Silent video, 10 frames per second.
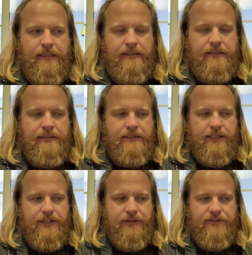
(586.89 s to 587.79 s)

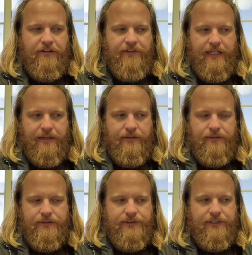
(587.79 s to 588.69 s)
our
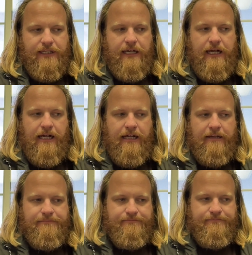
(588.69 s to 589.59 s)
vehicles,
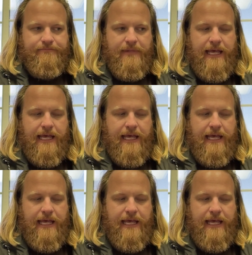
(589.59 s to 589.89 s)
and,